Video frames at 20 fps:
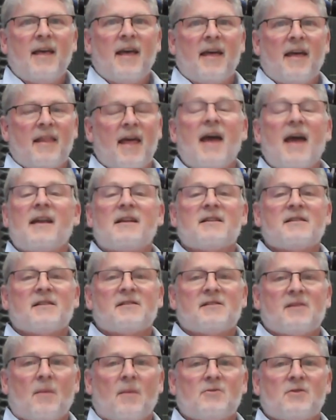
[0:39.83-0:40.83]
And that is the
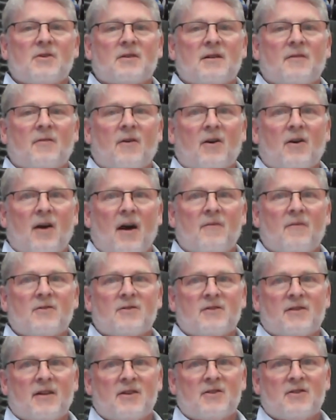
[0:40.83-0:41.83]
subject of our
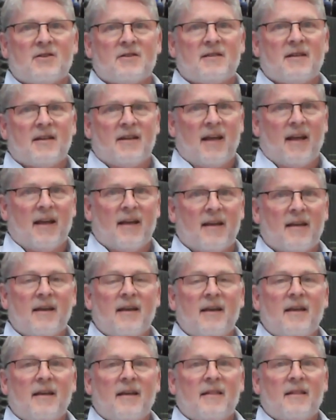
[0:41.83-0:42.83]
conversation today,
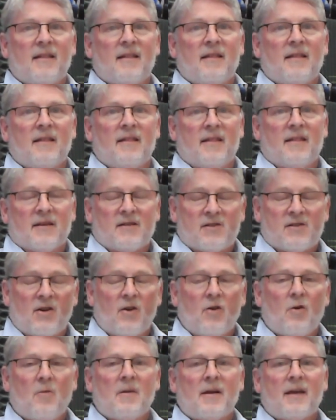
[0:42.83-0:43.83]
the
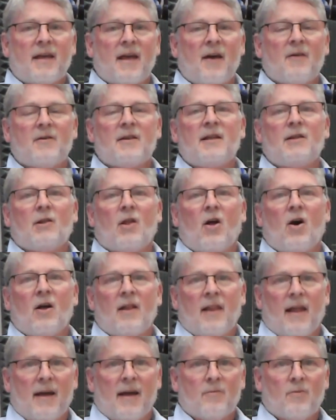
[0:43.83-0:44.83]
Sonoma County Law
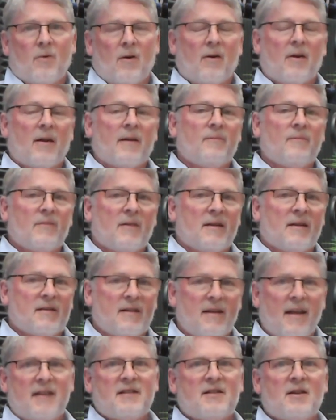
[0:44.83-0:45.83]
Library. In
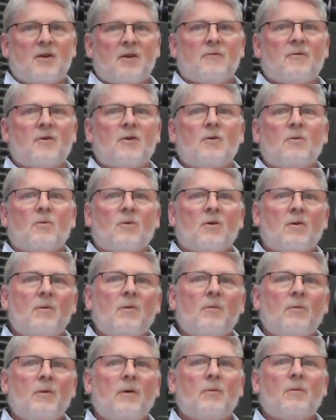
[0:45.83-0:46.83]
today's interview,
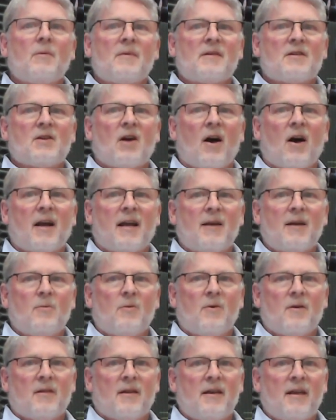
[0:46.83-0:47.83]
we will be talking
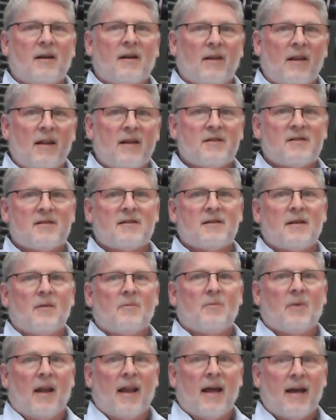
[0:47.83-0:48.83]
with Nikolaos
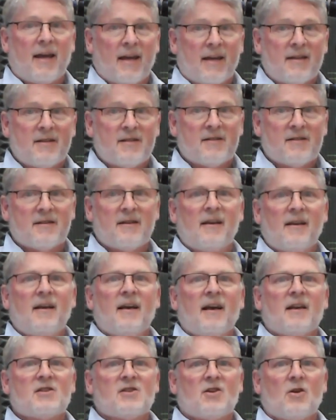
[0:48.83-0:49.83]
Pelekis,
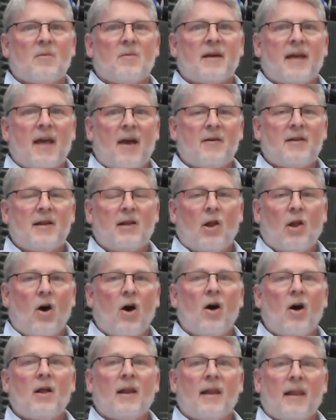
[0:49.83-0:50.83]
a Sonoma County
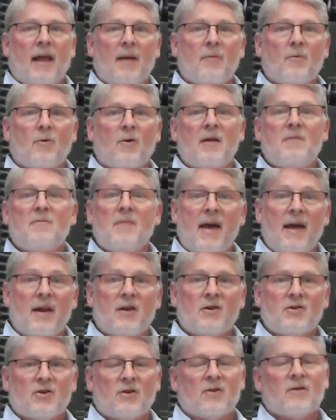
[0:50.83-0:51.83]
Law Library
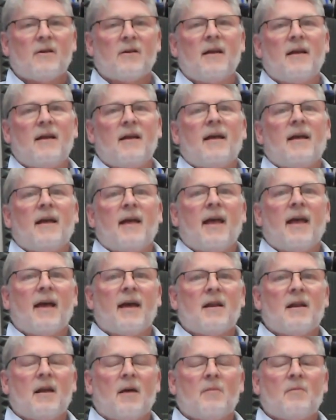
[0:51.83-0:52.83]
Manager.
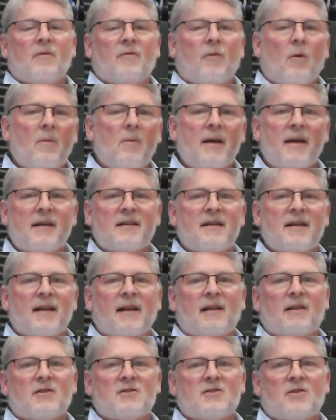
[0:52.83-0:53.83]
And before we get to
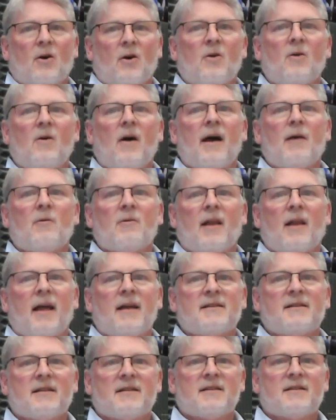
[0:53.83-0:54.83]
Nicholas, though, I would
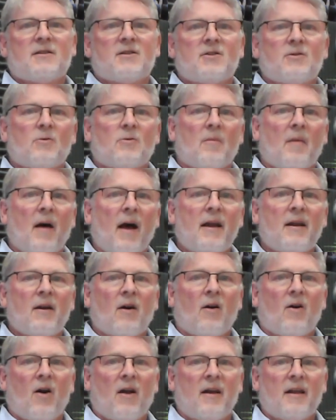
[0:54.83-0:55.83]
like to remind
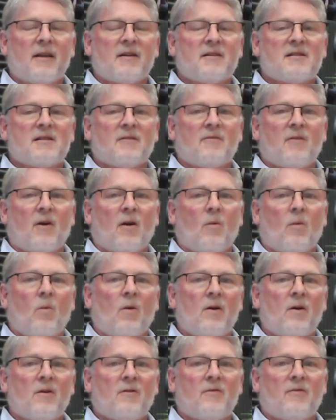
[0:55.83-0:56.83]
our audience of our
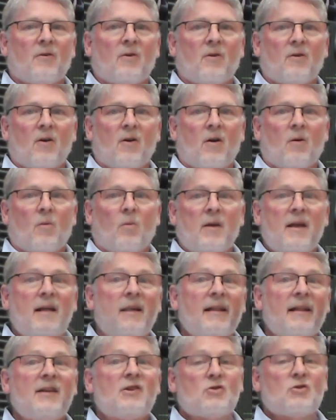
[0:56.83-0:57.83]

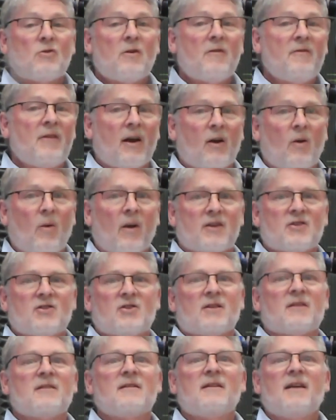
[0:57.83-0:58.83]
weekly trivia
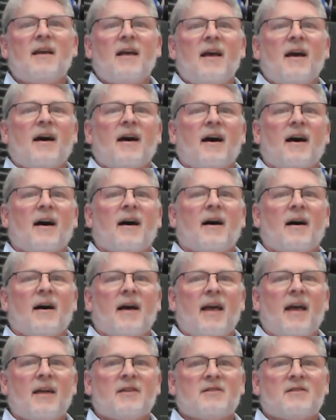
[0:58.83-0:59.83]
question.
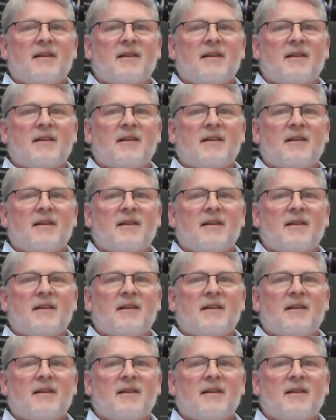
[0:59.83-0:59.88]
And